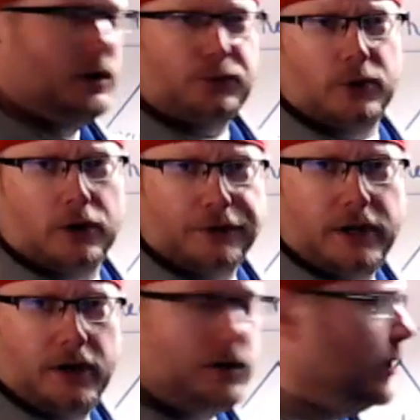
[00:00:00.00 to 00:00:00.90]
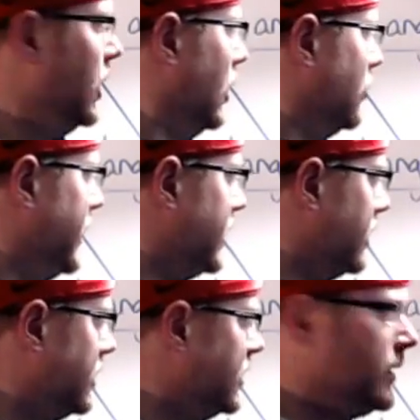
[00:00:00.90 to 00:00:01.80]
one over here, we can
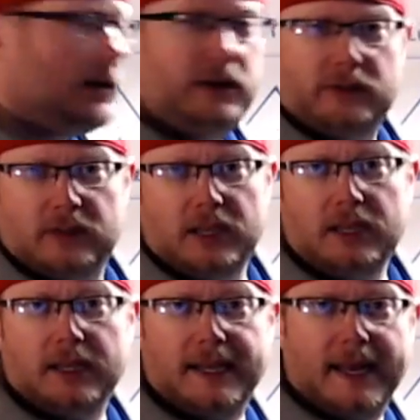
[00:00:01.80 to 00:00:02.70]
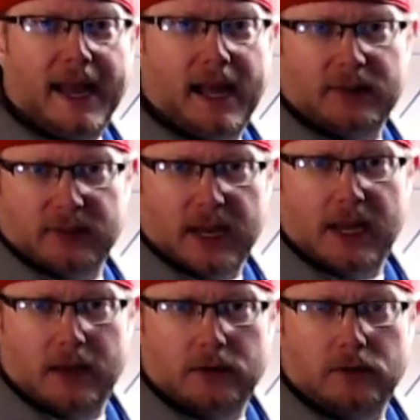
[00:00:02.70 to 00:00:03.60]
clearly see it has an
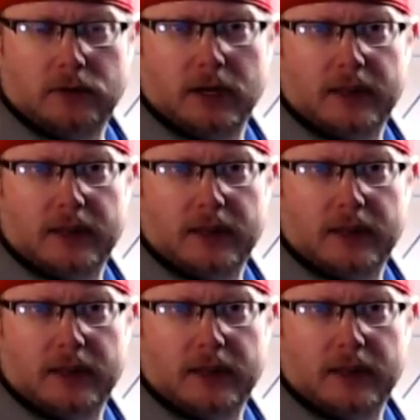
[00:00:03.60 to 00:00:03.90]
angle